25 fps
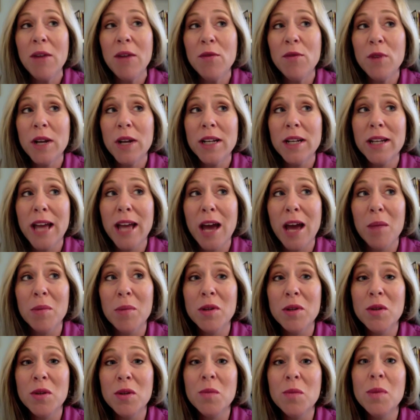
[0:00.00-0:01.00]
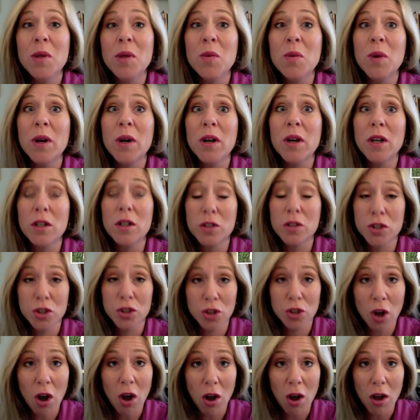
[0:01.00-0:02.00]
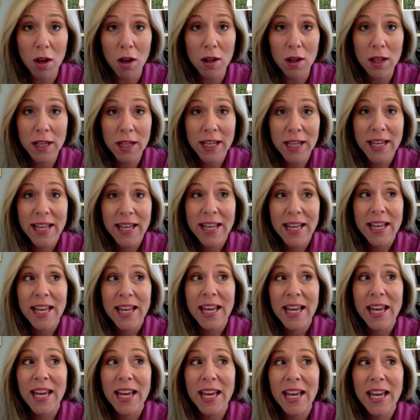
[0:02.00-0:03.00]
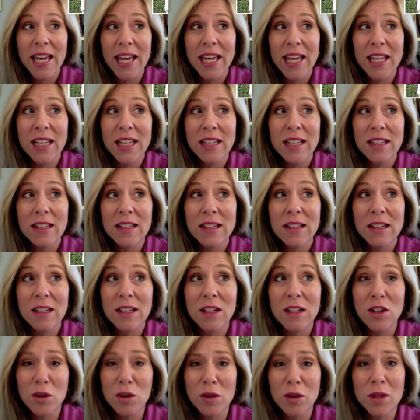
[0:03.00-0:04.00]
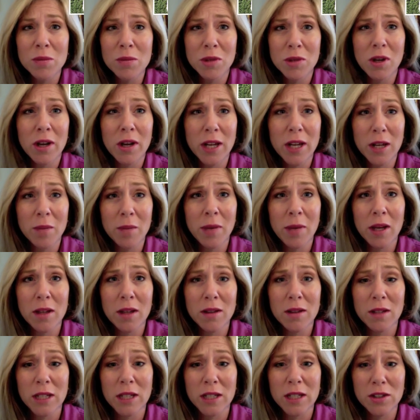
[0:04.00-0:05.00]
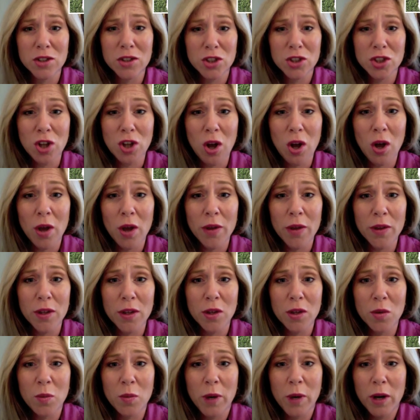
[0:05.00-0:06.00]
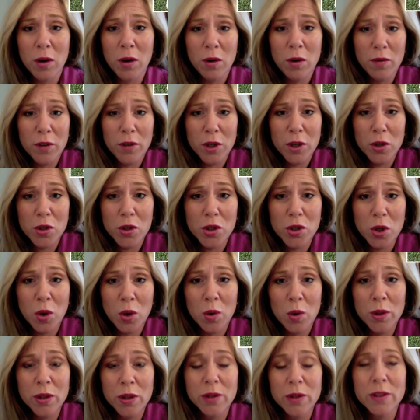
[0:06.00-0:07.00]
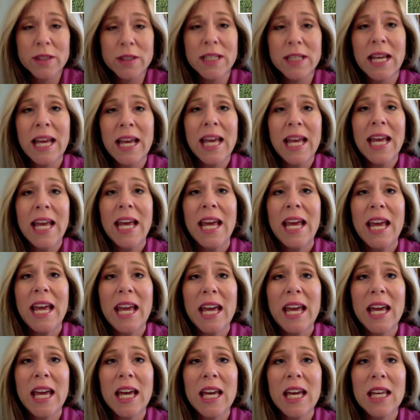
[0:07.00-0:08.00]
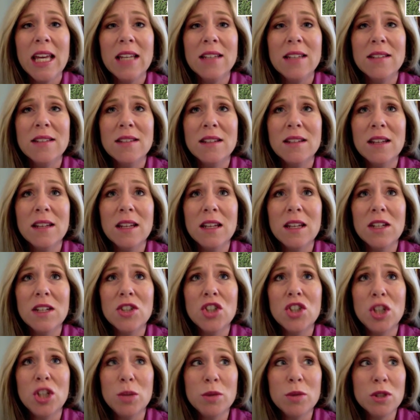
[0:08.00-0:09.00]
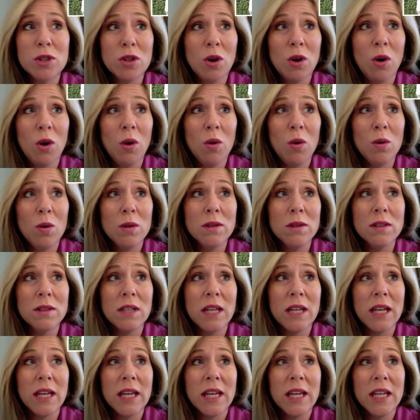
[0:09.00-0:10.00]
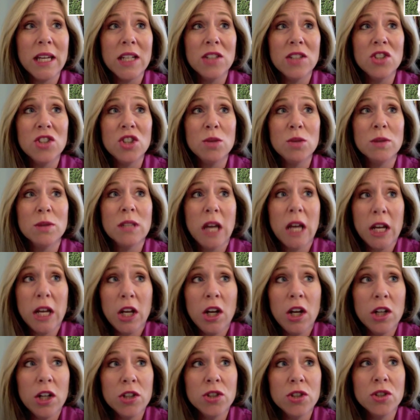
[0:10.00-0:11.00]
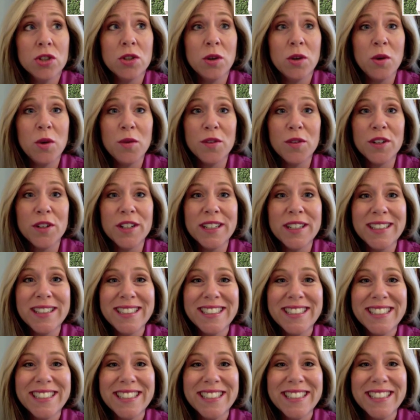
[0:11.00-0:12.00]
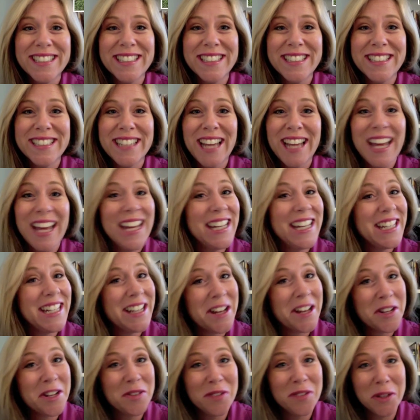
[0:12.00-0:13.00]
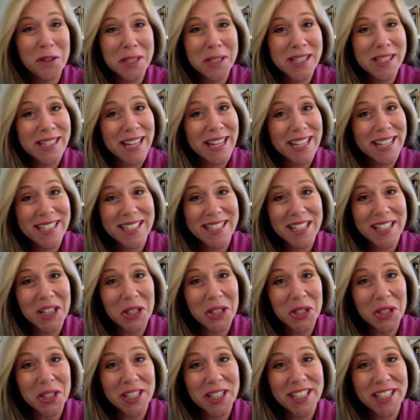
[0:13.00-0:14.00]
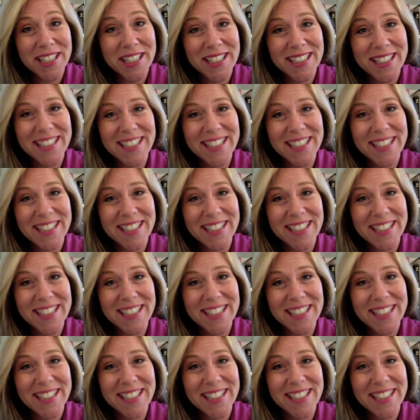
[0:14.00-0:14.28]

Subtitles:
friend happened to be wearing a shawl, and you know what I'm talking about? Like a shawl that you wear over your shoulders. And she was cold and she was kind of hunched over. Not a very sexy look.